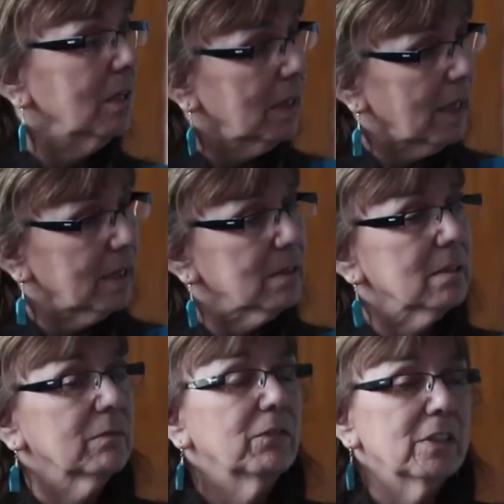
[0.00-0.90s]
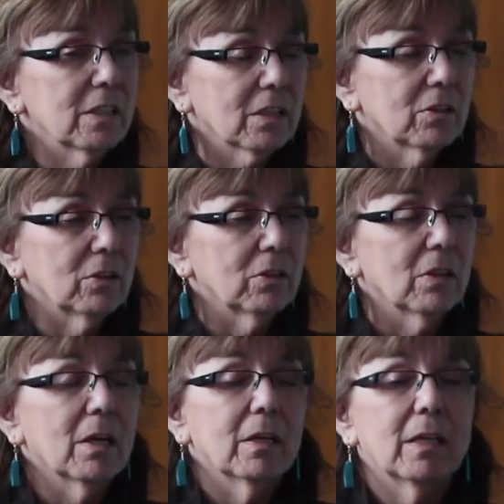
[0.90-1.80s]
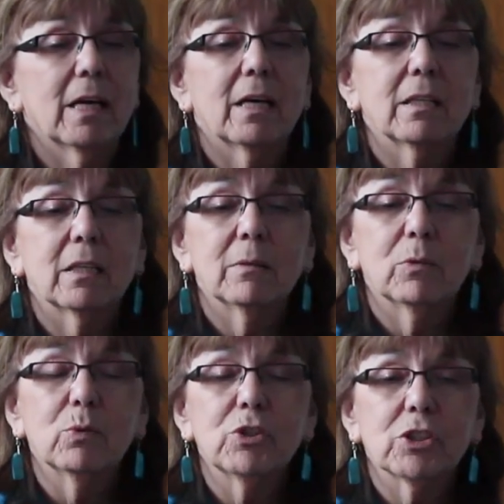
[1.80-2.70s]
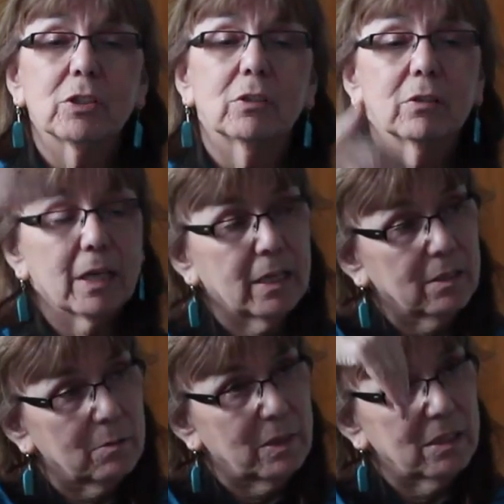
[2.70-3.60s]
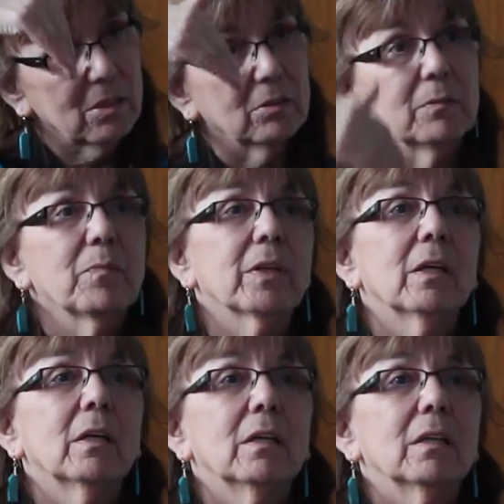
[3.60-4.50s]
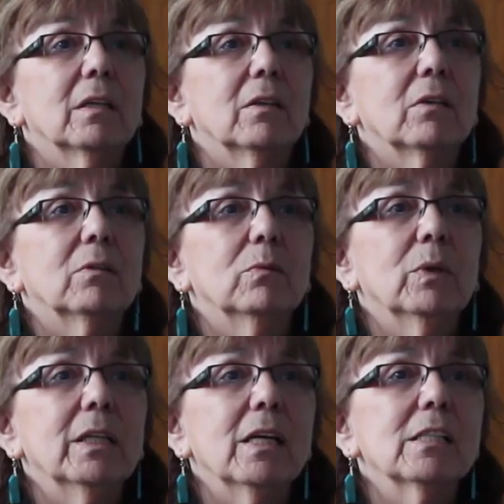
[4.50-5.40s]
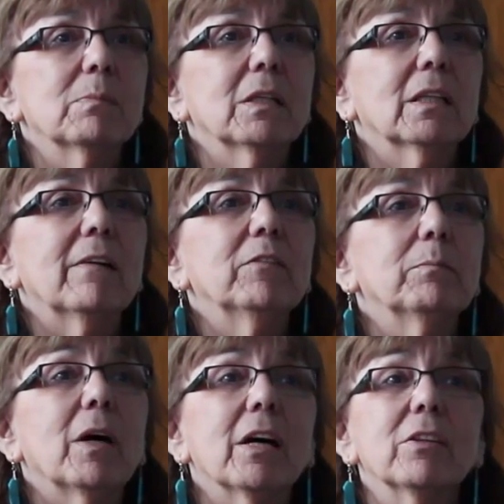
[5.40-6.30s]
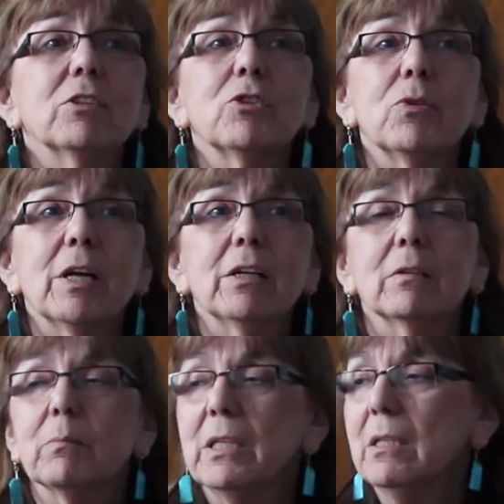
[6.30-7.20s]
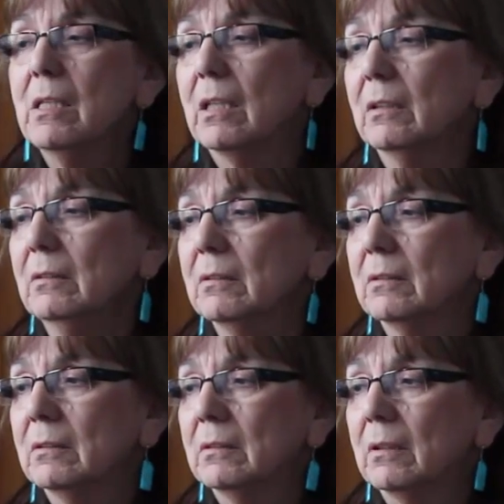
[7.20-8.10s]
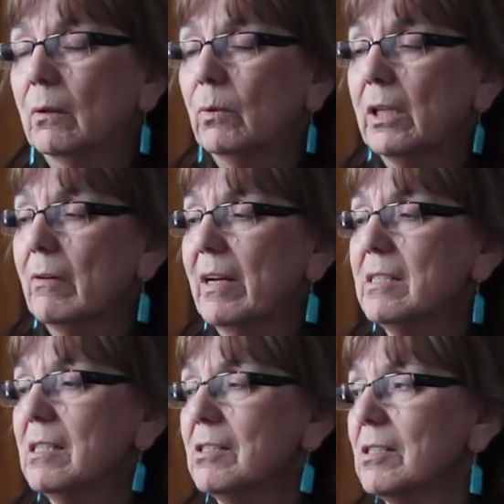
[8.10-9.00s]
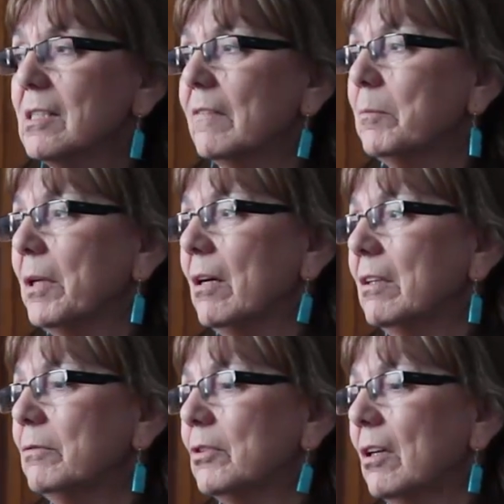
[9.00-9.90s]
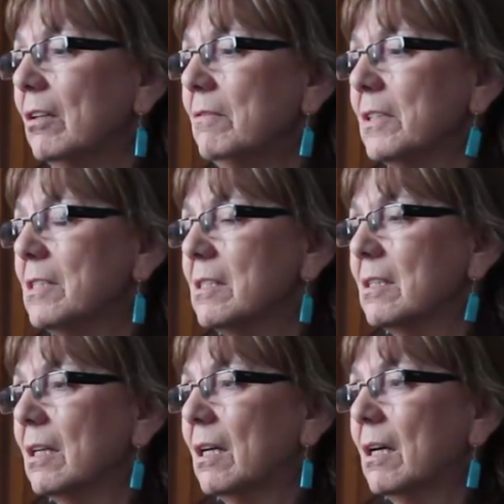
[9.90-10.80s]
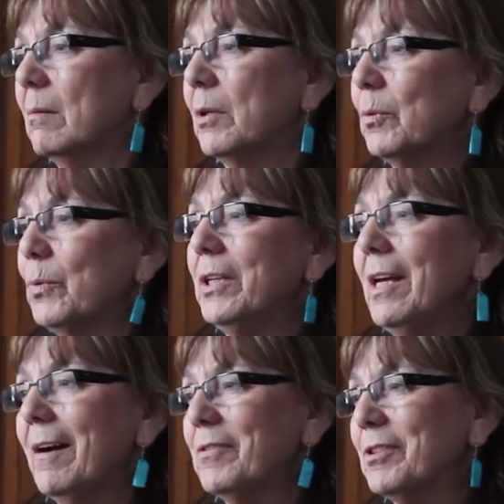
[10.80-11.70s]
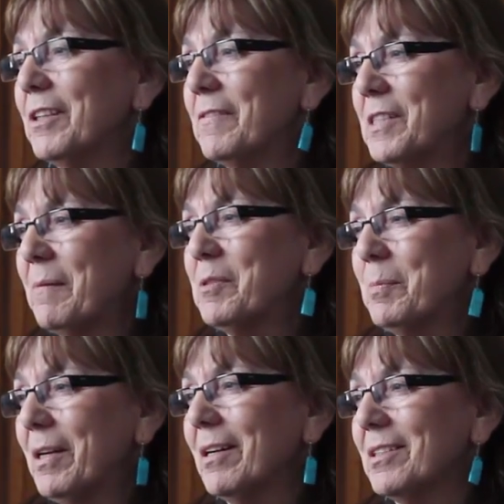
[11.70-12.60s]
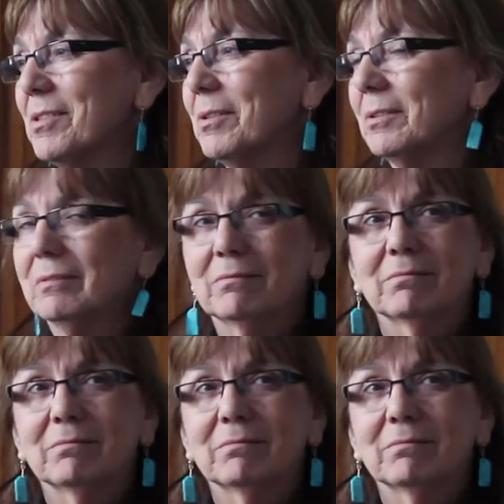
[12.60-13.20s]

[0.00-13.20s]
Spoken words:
that physical, that emotional, and the mental. You know, what has been left by the trail, meaning what our ancestors left behind for all of us. But we have to leave steps behind too,